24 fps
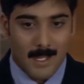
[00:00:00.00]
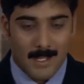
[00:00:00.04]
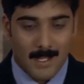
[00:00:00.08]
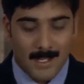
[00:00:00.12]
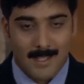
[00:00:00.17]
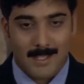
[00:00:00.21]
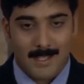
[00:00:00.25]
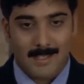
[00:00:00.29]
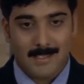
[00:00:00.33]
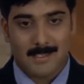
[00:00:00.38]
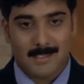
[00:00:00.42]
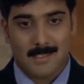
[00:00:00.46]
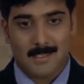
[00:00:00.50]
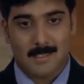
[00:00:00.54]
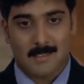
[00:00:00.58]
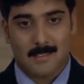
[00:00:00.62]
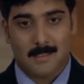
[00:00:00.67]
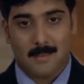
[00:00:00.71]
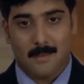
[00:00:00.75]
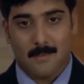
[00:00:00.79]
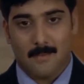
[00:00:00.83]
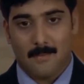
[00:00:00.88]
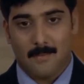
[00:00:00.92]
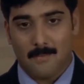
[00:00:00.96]
At least,
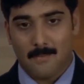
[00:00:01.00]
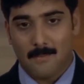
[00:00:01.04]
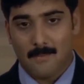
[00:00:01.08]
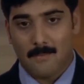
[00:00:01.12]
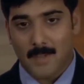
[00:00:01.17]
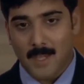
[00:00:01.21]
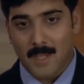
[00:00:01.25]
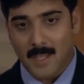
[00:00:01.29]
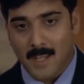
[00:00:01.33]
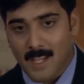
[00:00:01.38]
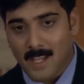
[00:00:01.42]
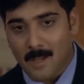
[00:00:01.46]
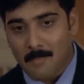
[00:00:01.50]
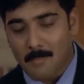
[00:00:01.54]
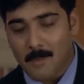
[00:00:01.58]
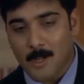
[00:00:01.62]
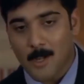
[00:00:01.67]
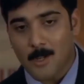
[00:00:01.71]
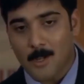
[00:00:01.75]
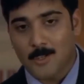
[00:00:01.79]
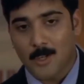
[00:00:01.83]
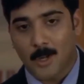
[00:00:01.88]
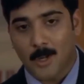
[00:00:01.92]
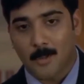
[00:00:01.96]
vere
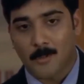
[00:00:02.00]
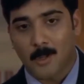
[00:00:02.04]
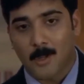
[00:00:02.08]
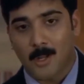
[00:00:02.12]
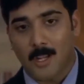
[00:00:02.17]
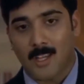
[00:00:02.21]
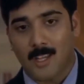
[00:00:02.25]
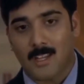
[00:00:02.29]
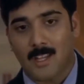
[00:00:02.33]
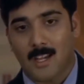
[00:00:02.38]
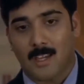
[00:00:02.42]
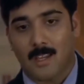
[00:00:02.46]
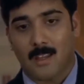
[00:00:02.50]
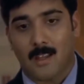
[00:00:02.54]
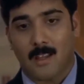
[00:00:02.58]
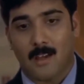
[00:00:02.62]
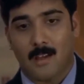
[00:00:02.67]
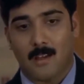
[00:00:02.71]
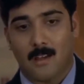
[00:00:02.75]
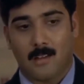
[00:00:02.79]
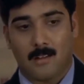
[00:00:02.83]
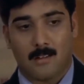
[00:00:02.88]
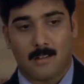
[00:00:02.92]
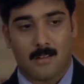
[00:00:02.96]
company lo job
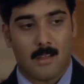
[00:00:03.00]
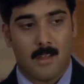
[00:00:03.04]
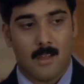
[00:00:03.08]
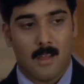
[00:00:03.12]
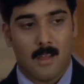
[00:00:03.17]
dorikedakena